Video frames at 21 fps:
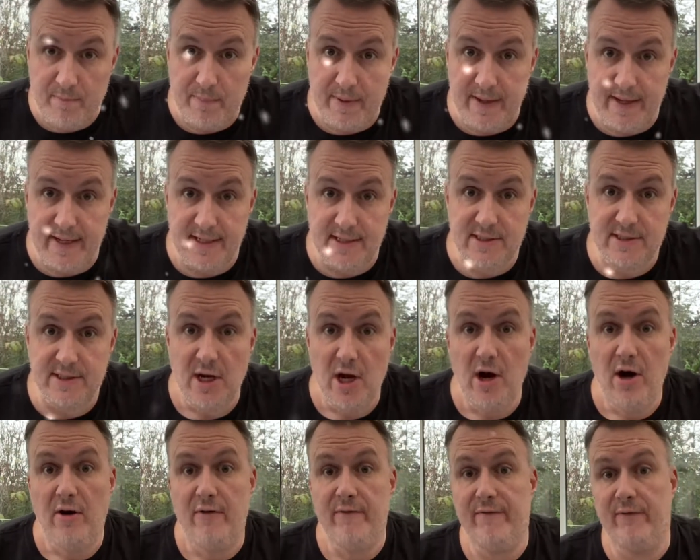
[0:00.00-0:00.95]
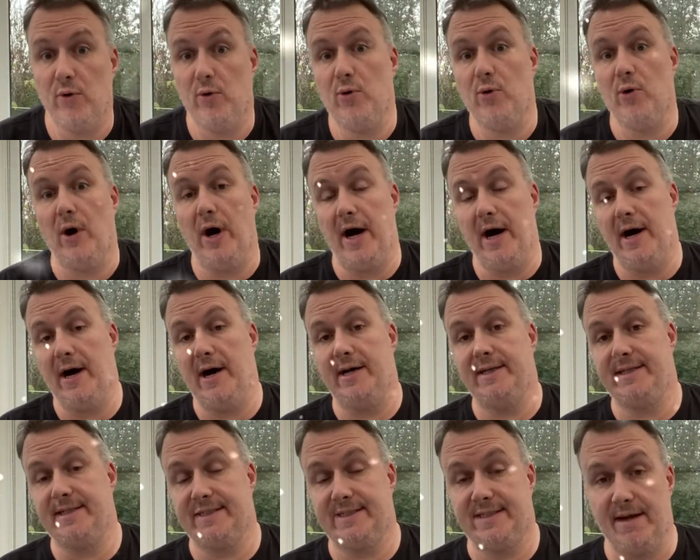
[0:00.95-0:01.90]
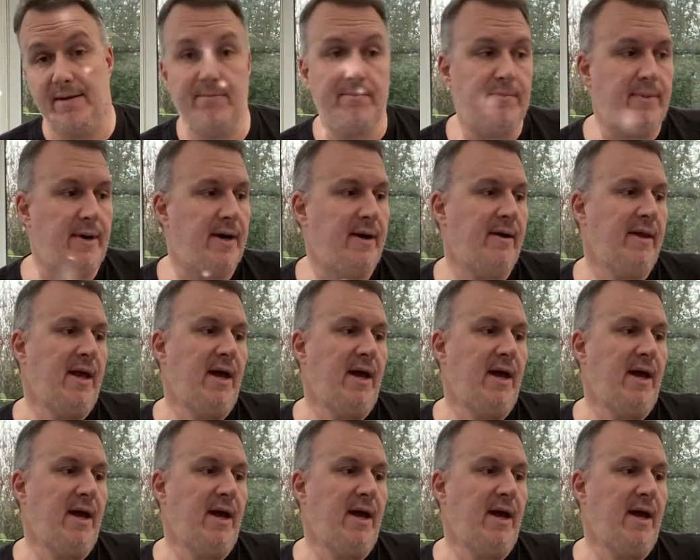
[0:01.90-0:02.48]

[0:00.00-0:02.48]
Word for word: beers for December.